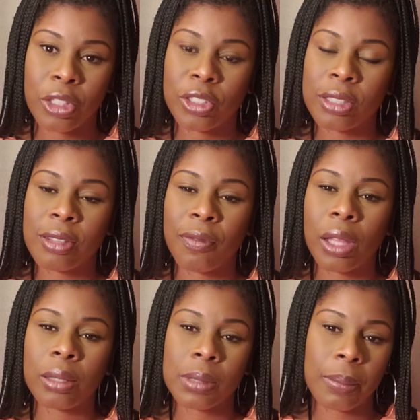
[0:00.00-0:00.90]
She's
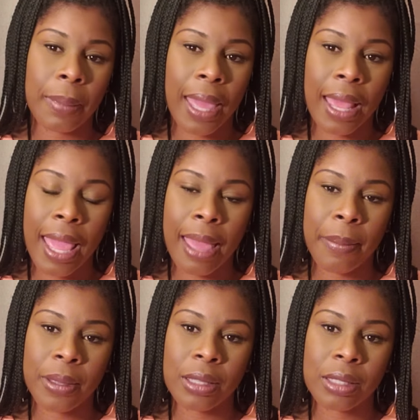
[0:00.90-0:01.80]
developed some bad
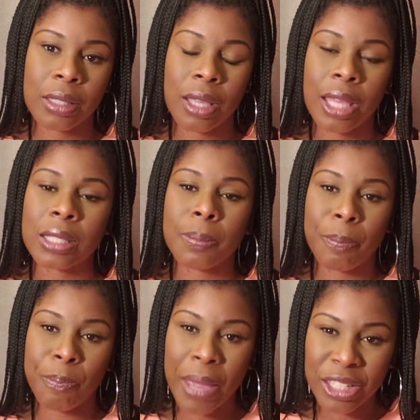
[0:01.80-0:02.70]
habits,
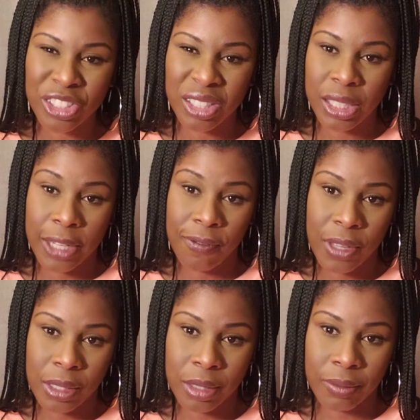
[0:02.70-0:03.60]
especially
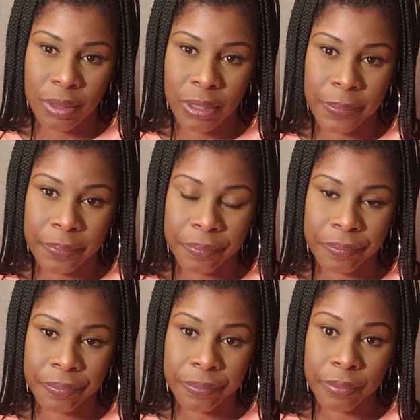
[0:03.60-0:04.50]
defensively.
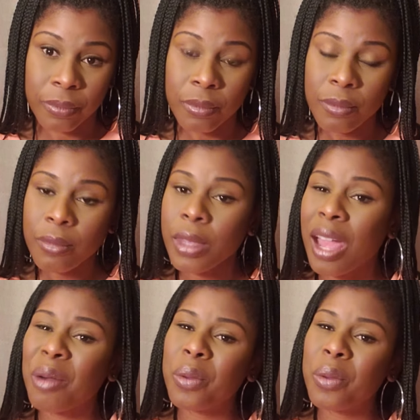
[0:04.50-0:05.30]
I